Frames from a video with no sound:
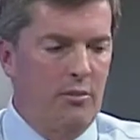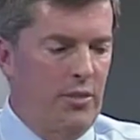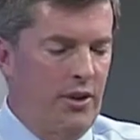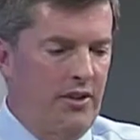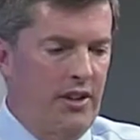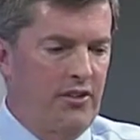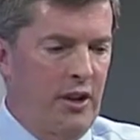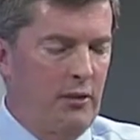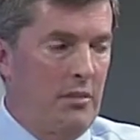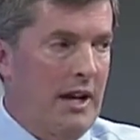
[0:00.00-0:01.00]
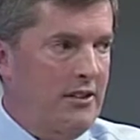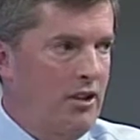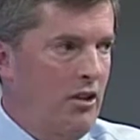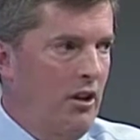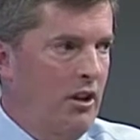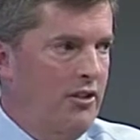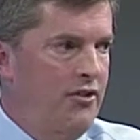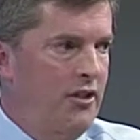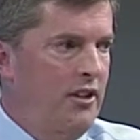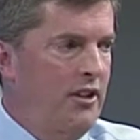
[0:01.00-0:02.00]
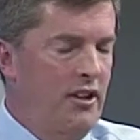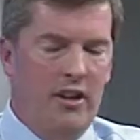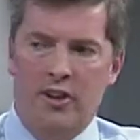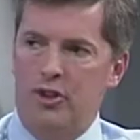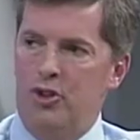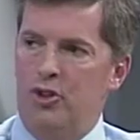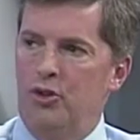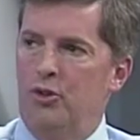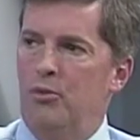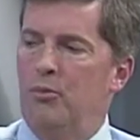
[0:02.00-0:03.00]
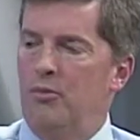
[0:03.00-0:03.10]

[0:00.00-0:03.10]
but needs to get back to college uh, to,